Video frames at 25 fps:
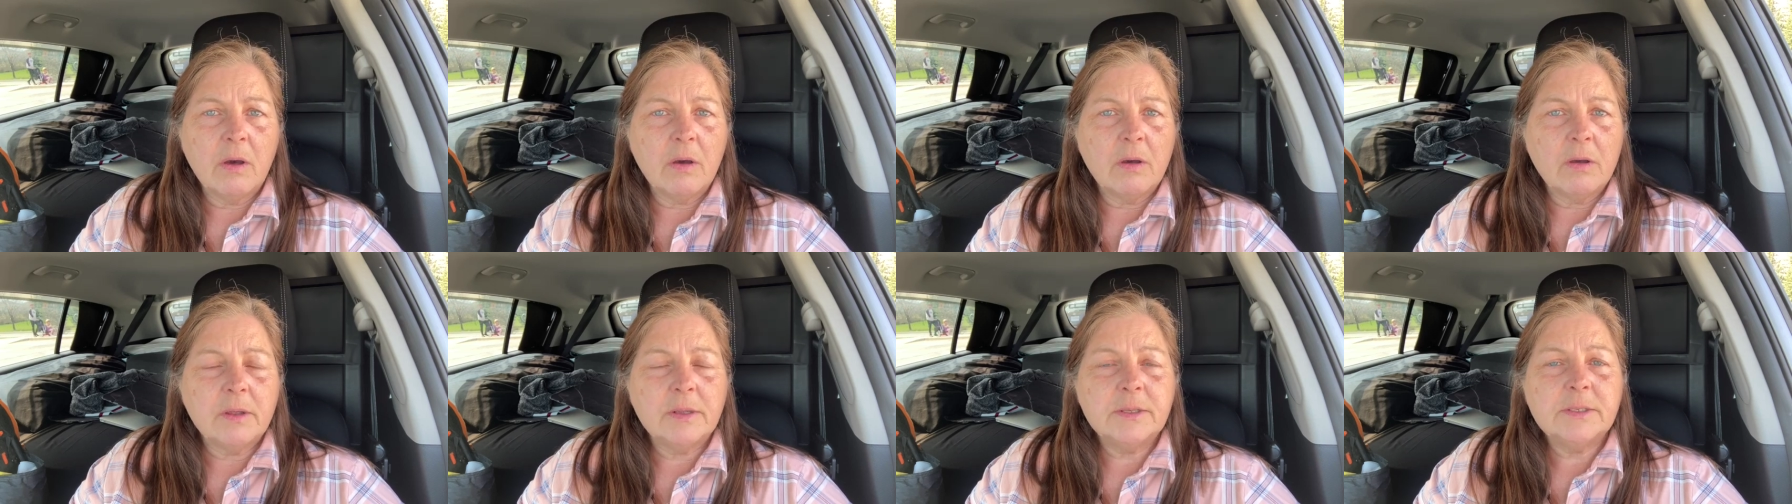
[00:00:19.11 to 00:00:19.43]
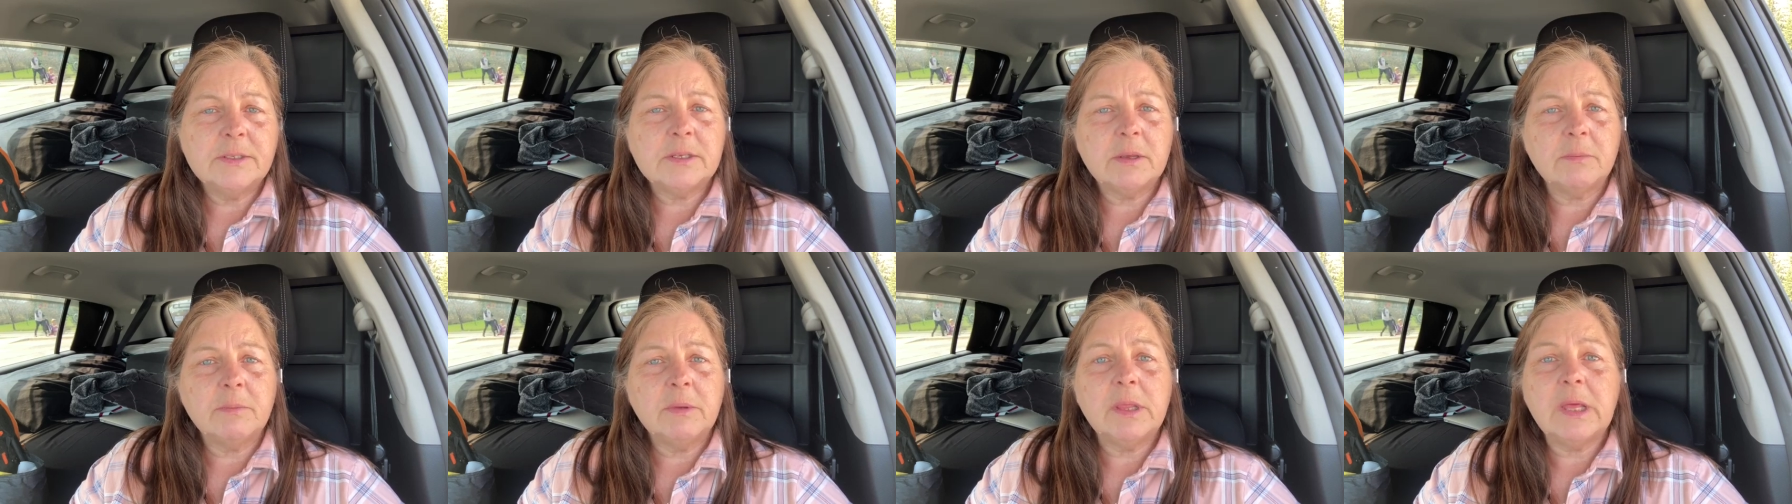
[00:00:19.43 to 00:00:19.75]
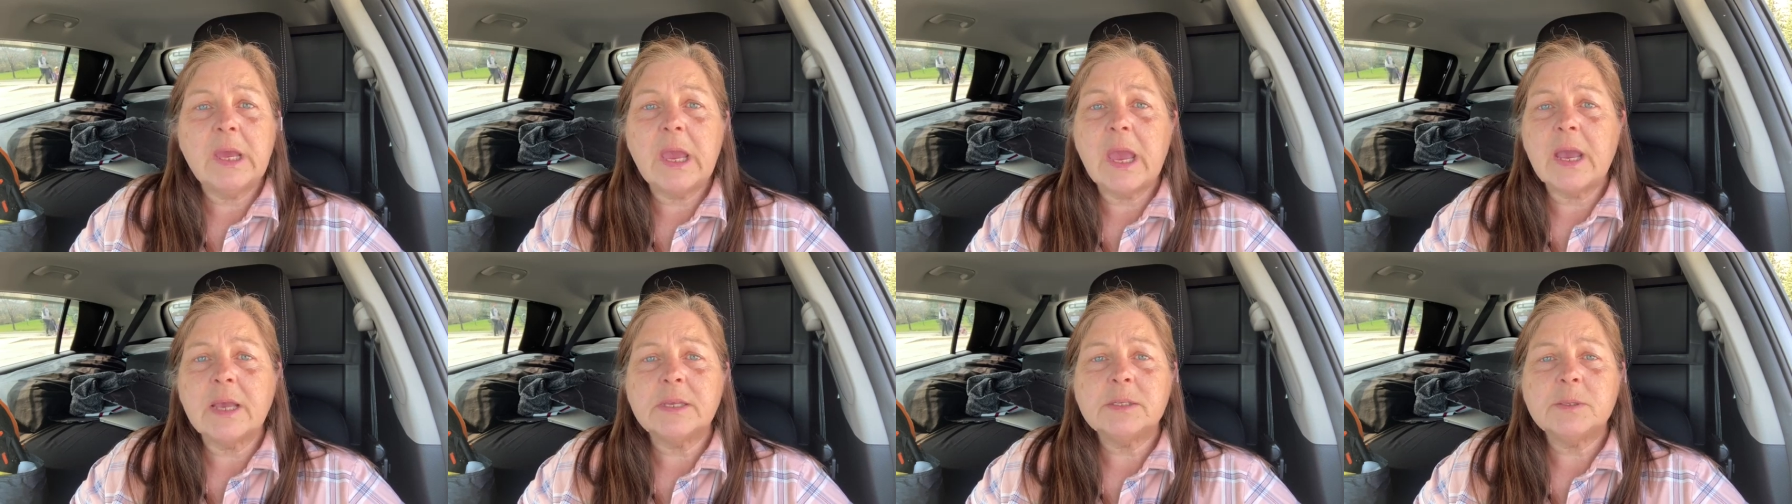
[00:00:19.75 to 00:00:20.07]
on some of
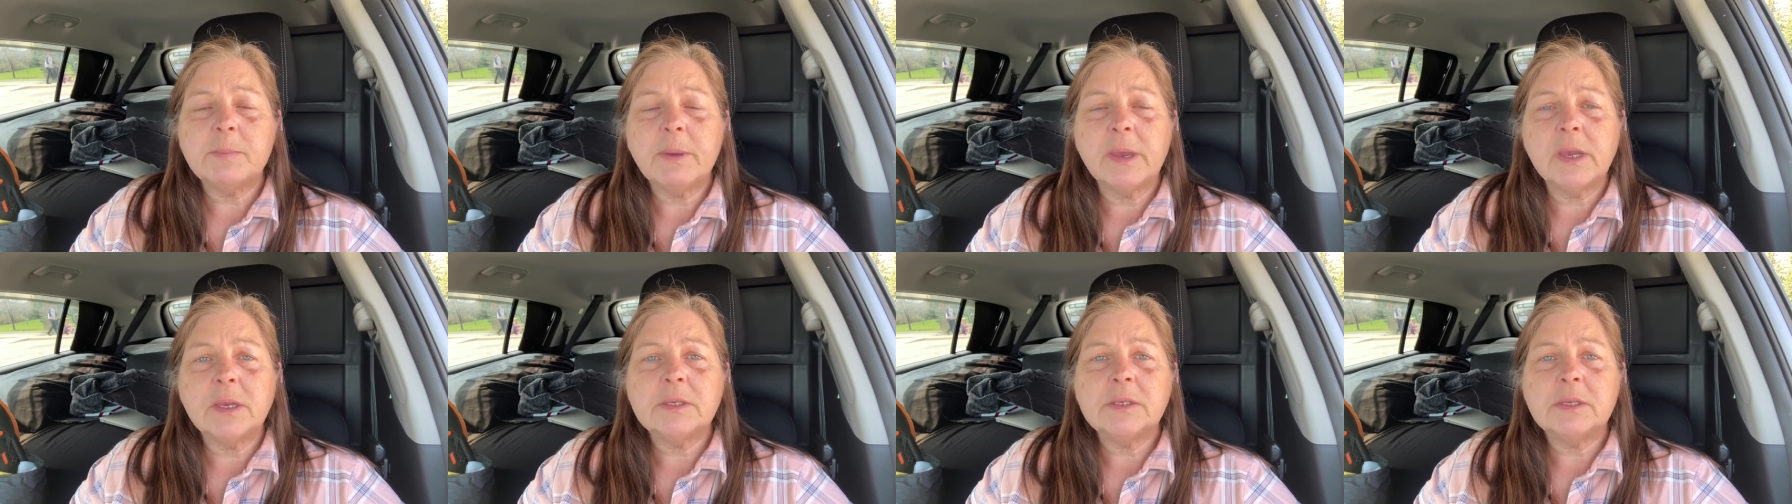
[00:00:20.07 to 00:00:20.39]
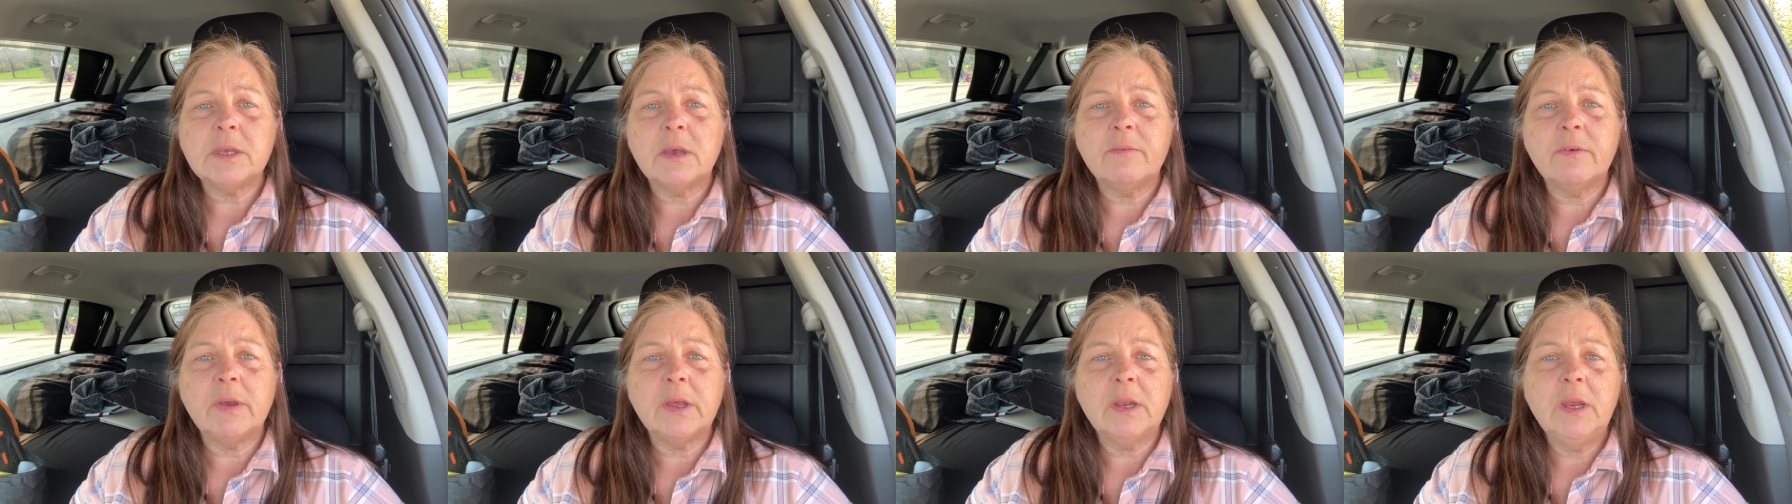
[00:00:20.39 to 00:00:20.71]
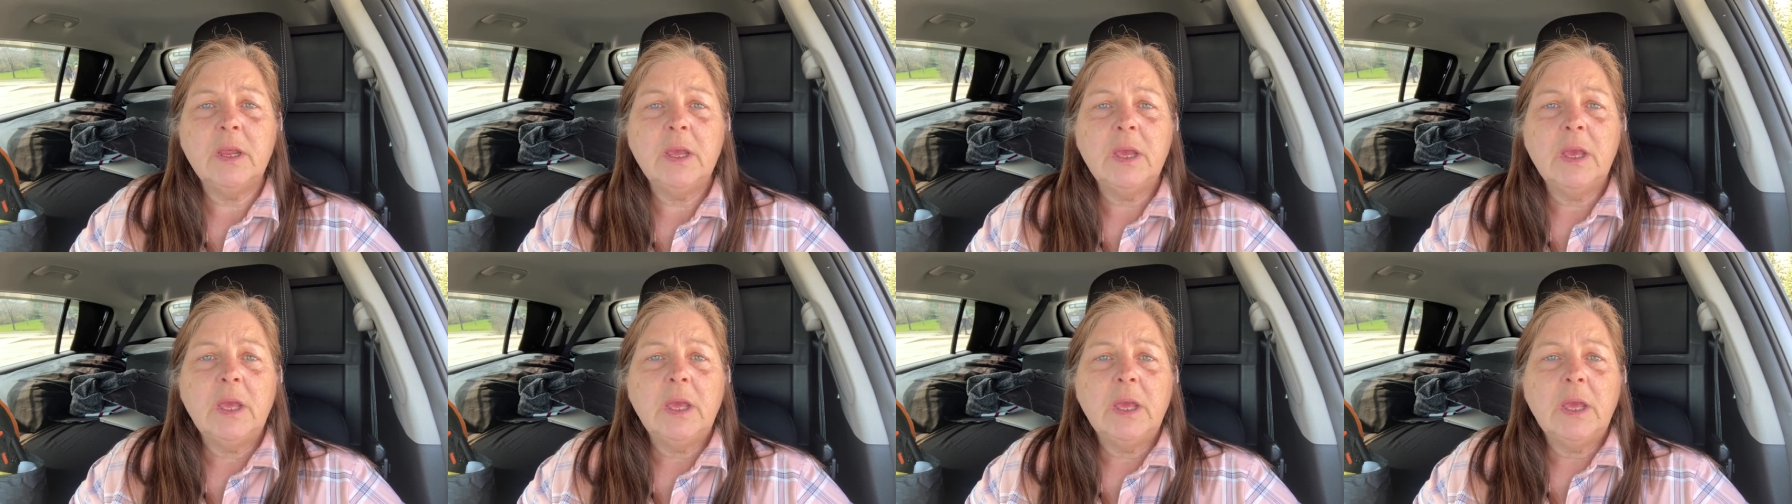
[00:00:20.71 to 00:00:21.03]
the aspects of it.
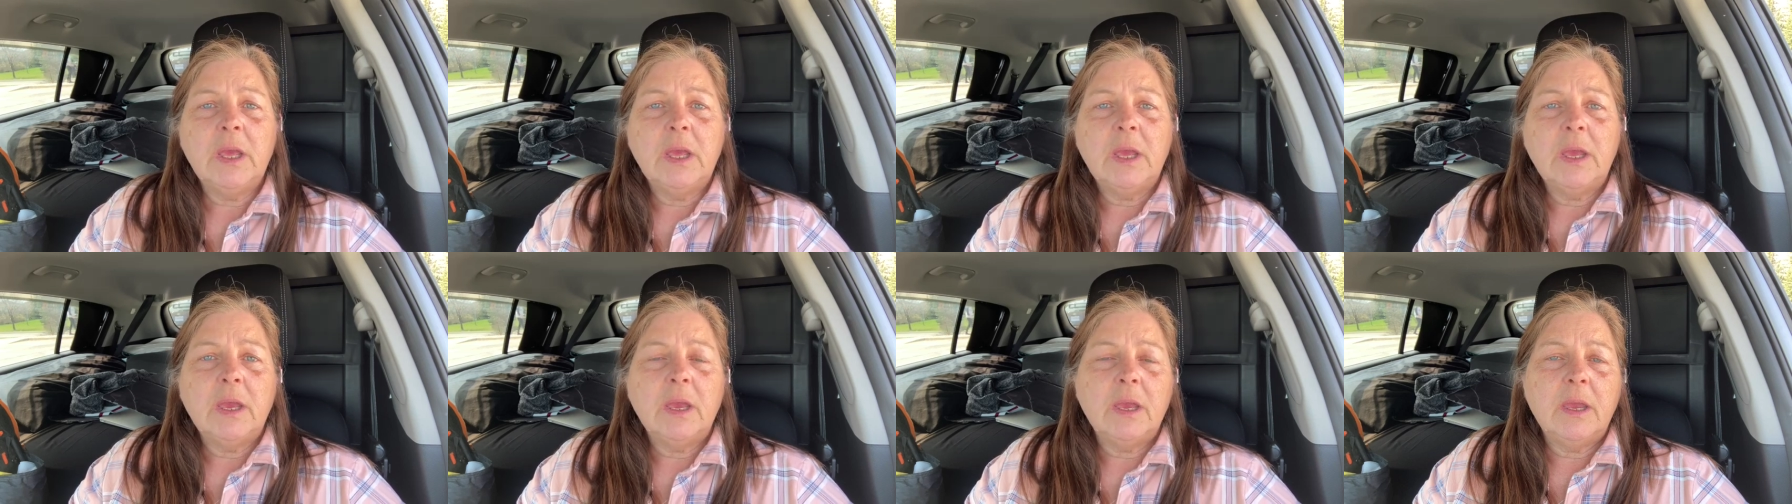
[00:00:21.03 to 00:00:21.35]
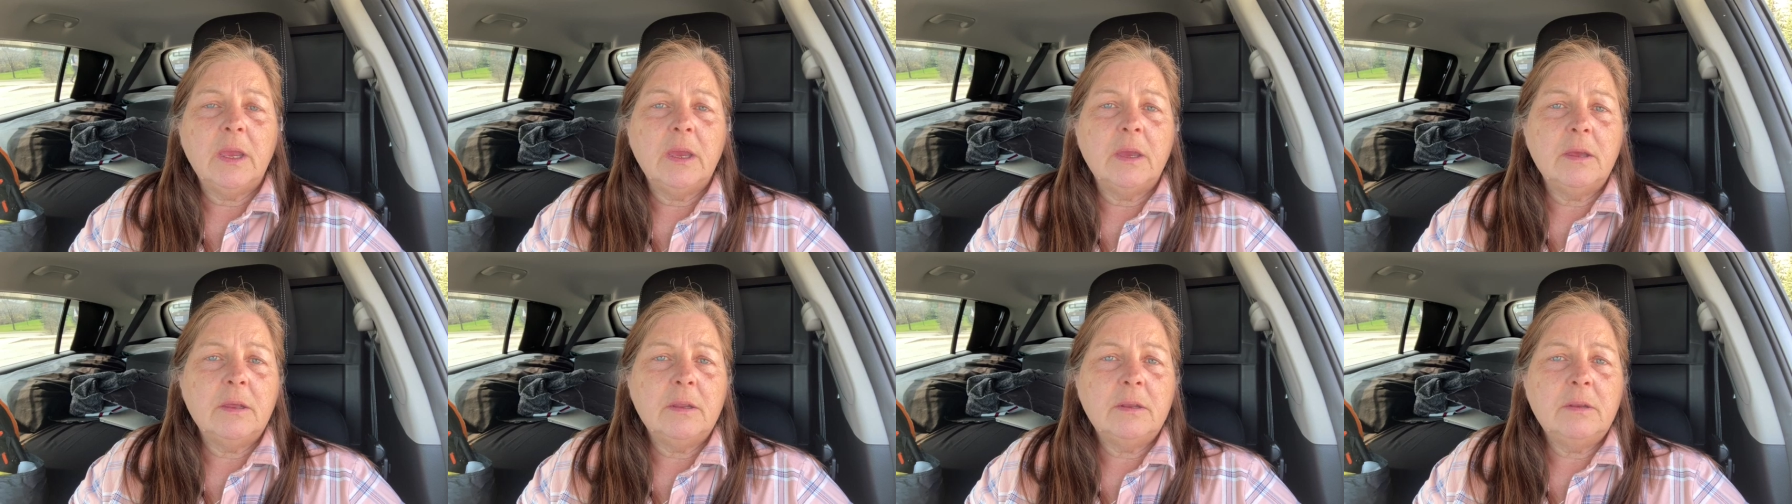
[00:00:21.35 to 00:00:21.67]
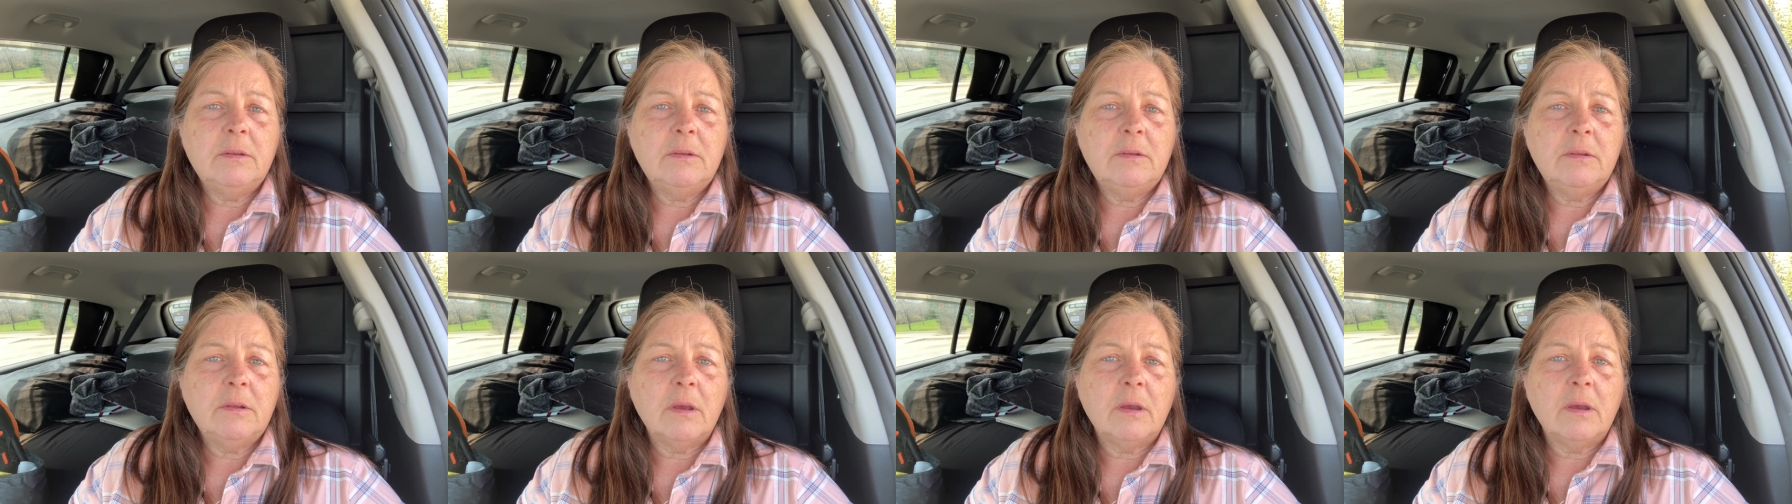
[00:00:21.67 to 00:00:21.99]

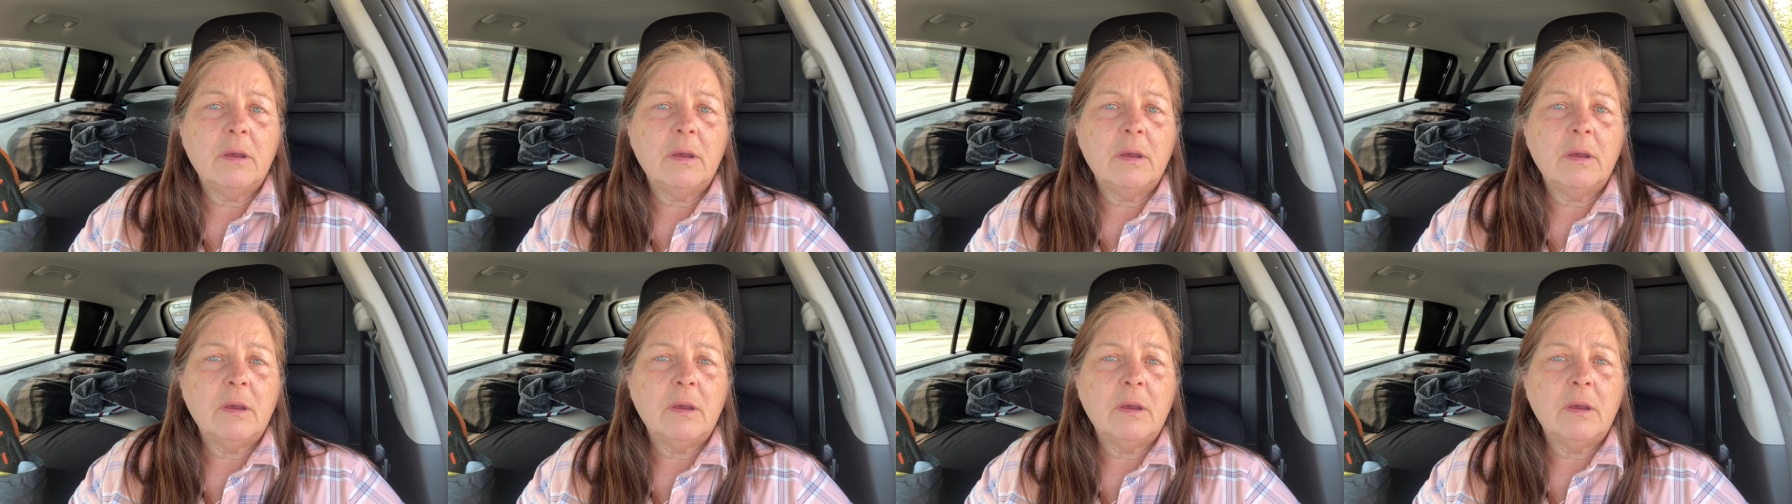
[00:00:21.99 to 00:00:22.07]
And